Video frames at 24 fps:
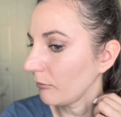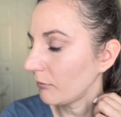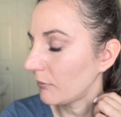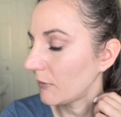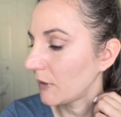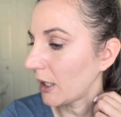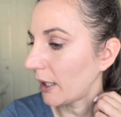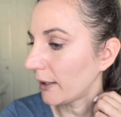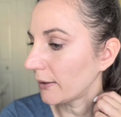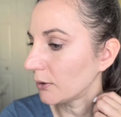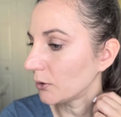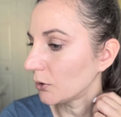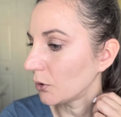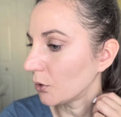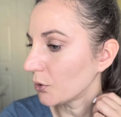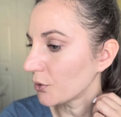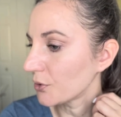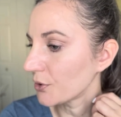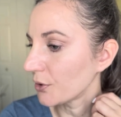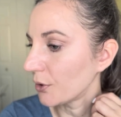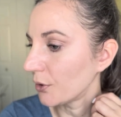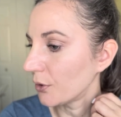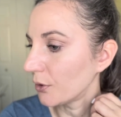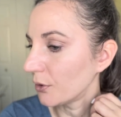that could
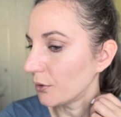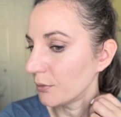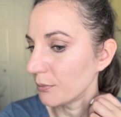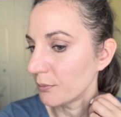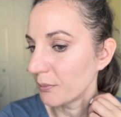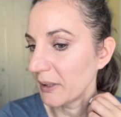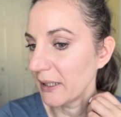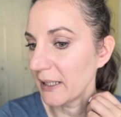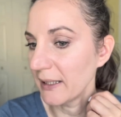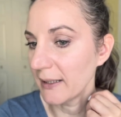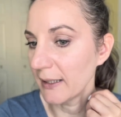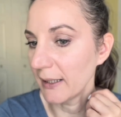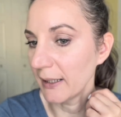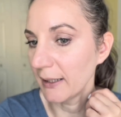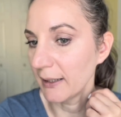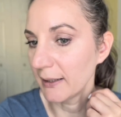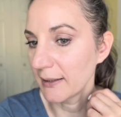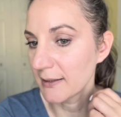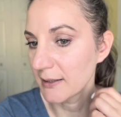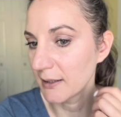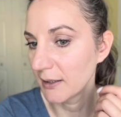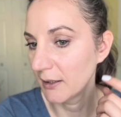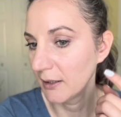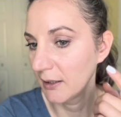also be
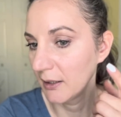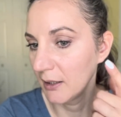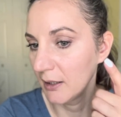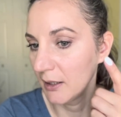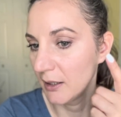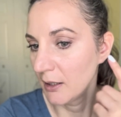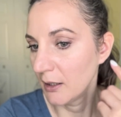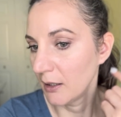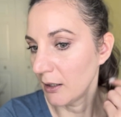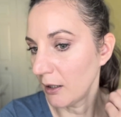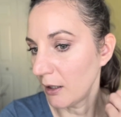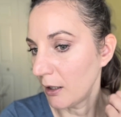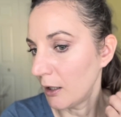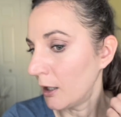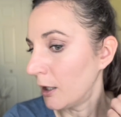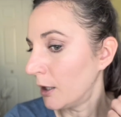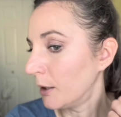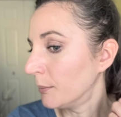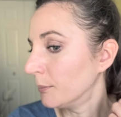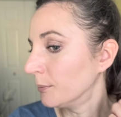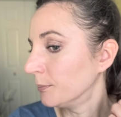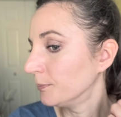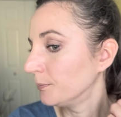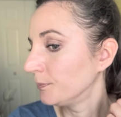that.
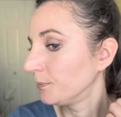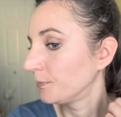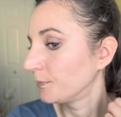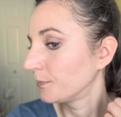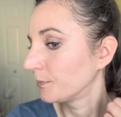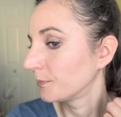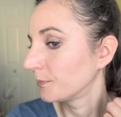I'm